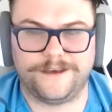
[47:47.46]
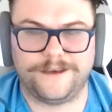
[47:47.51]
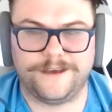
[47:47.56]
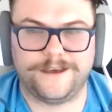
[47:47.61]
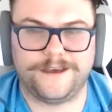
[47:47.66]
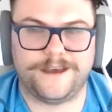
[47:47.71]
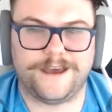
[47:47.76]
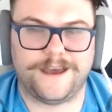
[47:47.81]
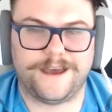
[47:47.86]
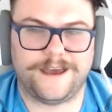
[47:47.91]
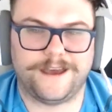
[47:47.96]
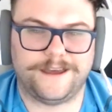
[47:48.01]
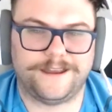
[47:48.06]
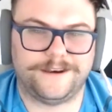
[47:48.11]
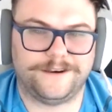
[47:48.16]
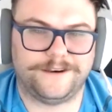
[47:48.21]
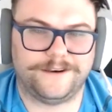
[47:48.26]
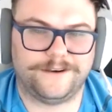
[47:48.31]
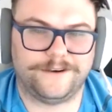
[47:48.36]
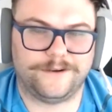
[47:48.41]
Hmm.
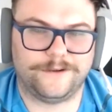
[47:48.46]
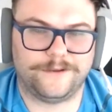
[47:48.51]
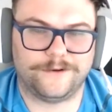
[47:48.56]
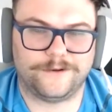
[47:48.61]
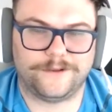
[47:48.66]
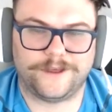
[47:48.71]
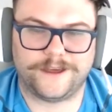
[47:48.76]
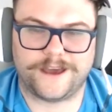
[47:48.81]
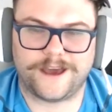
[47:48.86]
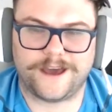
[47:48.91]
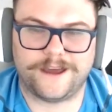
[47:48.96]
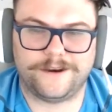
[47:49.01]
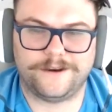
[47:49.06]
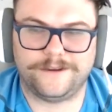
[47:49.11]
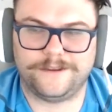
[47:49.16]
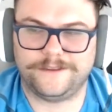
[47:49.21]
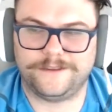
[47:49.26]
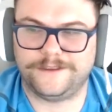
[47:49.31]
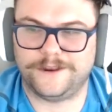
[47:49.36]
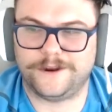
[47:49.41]
And they're like, I don't,
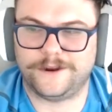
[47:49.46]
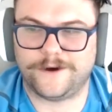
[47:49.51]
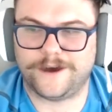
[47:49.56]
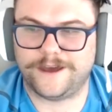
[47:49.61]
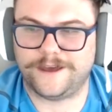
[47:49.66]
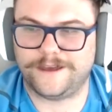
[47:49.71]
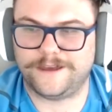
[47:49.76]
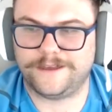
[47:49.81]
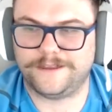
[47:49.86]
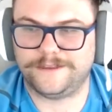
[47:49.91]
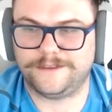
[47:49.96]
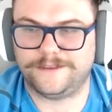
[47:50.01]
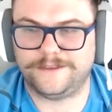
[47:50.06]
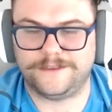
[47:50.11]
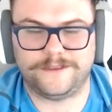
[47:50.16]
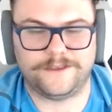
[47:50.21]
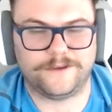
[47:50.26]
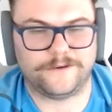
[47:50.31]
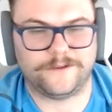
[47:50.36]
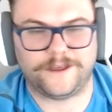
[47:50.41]
you know, I
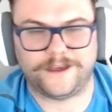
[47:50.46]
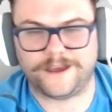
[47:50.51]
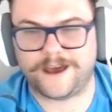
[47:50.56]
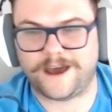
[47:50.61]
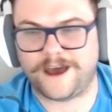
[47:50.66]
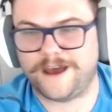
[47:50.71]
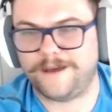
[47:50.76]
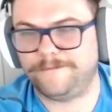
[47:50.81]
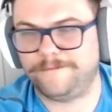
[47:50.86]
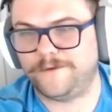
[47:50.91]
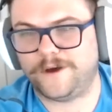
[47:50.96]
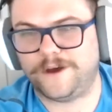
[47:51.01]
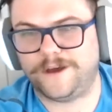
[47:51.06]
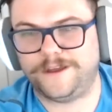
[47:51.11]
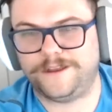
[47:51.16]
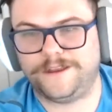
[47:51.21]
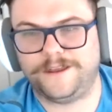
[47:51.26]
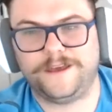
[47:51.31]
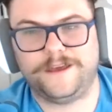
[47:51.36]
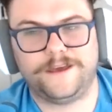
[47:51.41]
they're like, I'm
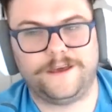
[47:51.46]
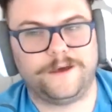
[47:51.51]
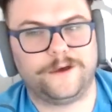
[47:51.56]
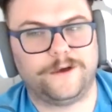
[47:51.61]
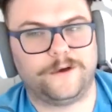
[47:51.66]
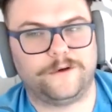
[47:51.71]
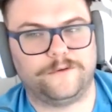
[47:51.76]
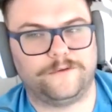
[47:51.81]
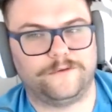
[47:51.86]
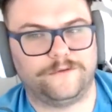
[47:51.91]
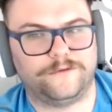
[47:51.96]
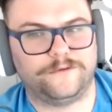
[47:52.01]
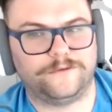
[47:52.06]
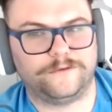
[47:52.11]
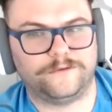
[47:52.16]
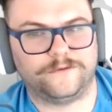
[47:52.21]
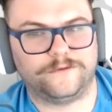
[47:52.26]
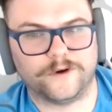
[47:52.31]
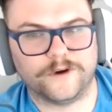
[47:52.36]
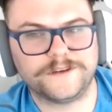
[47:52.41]
not
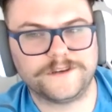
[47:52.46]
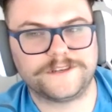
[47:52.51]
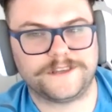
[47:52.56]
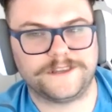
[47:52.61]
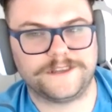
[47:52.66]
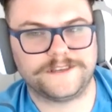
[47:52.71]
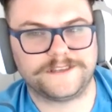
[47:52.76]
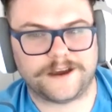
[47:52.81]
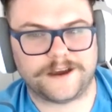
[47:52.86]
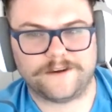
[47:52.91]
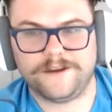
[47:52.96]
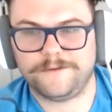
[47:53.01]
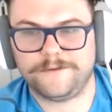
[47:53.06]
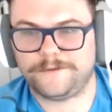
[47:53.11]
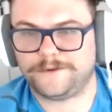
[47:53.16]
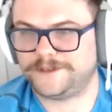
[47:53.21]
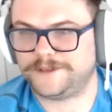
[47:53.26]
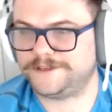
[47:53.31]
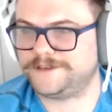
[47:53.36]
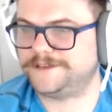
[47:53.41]
versed in this area,
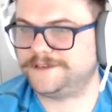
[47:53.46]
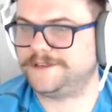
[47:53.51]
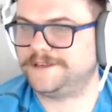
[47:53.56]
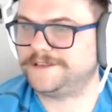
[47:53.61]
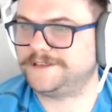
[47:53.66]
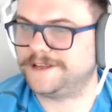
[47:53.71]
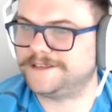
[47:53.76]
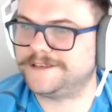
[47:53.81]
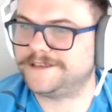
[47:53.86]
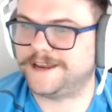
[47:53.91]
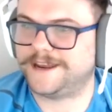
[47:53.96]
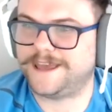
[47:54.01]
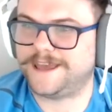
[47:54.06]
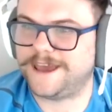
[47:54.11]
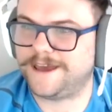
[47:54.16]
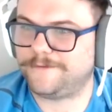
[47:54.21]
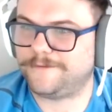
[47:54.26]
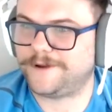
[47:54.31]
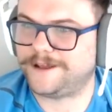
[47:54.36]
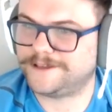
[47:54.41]
but this is the sense that I
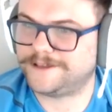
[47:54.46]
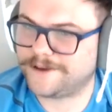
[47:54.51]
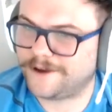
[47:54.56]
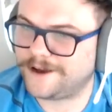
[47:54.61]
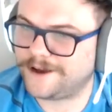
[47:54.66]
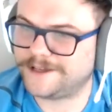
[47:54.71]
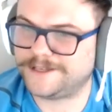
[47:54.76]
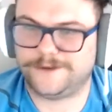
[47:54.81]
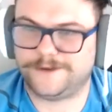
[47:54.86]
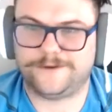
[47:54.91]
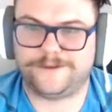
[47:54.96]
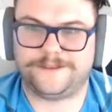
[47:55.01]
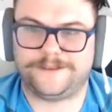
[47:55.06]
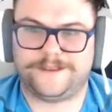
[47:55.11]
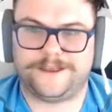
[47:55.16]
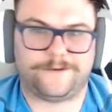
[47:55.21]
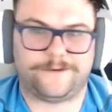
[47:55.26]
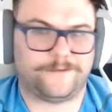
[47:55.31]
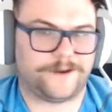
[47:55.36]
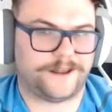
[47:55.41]
get when I talk to you. And
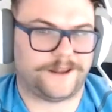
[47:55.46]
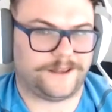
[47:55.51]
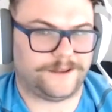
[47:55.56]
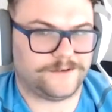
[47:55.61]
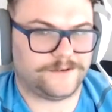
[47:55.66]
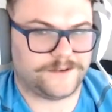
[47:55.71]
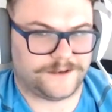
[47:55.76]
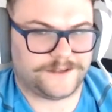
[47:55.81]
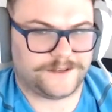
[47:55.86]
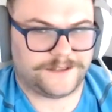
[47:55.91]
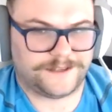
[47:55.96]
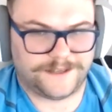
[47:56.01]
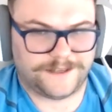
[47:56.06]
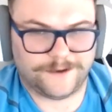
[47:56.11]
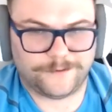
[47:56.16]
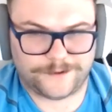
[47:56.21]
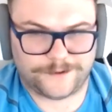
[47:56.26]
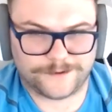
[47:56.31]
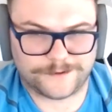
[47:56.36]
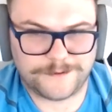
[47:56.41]
like when I usually
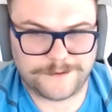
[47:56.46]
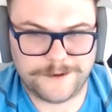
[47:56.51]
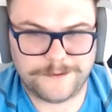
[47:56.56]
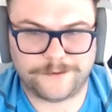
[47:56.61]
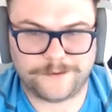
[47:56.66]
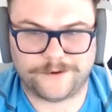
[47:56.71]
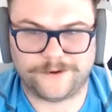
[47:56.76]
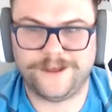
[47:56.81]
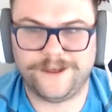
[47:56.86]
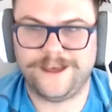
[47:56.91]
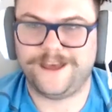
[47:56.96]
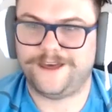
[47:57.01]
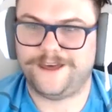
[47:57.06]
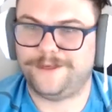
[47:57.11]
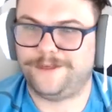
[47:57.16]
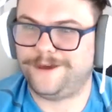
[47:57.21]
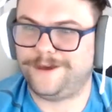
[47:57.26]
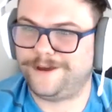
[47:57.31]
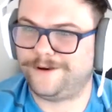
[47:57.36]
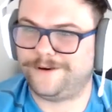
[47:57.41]
deal with those people,
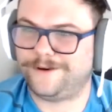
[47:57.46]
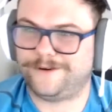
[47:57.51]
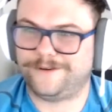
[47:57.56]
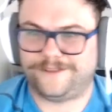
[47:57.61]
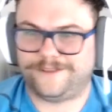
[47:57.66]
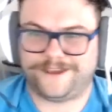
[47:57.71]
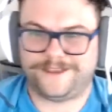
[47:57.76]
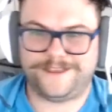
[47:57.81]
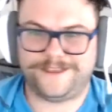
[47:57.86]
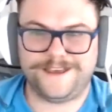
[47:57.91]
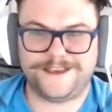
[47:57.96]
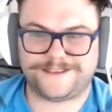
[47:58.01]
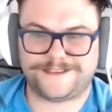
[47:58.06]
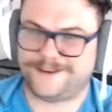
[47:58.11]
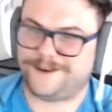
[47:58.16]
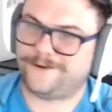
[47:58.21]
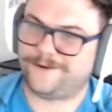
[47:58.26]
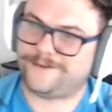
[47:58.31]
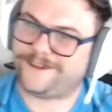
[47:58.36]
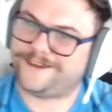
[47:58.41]
they are like this
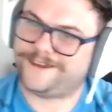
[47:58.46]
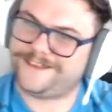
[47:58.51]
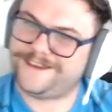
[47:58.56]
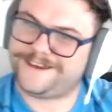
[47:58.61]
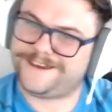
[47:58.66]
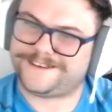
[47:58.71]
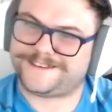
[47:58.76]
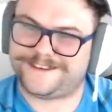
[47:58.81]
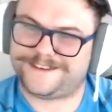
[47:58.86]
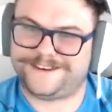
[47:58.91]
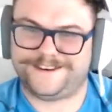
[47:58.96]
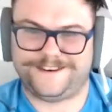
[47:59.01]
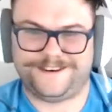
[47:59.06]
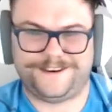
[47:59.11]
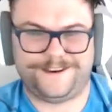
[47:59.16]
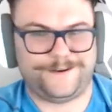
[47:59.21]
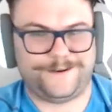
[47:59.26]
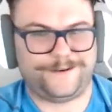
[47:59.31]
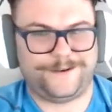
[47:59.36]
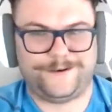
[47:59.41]
and you're like this, and
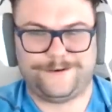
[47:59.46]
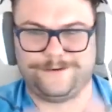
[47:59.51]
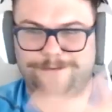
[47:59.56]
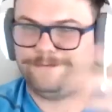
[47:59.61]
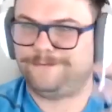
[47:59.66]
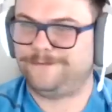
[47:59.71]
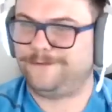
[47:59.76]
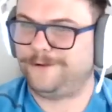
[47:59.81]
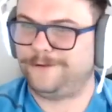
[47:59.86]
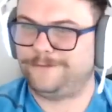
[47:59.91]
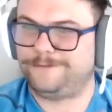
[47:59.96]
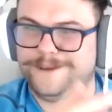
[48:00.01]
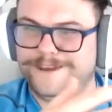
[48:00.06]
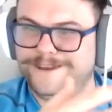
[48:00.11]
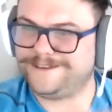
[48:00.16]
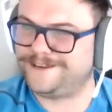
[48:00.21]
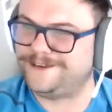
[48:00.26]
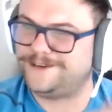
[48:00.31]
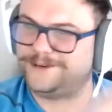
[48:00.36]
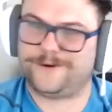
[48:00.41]
you know, you're full of
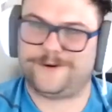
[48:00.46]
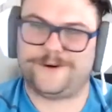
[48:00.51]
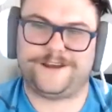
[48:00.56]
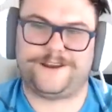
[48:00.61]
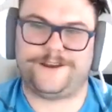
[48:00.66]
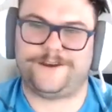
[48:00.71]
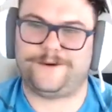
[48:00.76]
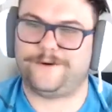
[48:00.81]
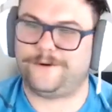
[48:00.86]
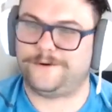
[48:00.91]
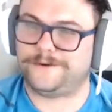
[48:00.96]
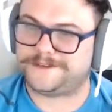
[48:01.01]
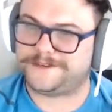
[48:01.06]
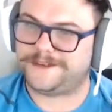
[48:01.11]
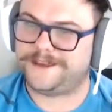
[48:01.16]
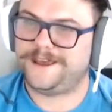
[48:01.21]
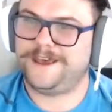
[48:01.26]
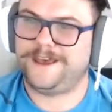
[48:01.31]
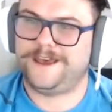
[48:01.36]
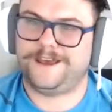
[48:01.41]
peace and joy, and you're always
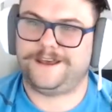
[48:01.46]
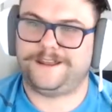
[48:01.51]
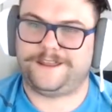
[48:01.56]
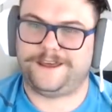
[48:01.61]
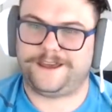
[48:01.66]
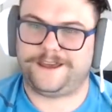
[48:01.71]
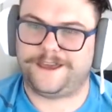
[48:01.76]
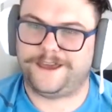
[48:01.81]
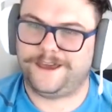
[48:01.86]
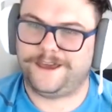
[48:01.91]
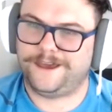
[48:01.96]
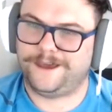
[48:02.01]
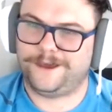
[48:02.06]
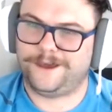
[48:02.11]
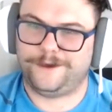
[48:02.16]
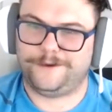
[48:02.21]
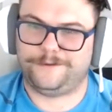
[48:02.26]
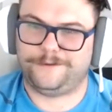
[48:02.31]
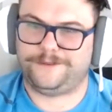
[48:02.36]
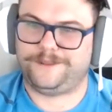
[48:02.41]
like
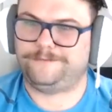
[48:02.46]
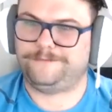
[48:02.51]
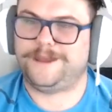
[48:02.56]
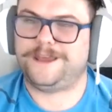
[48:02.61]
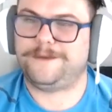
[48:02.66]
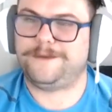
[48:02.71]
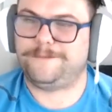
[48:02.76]
making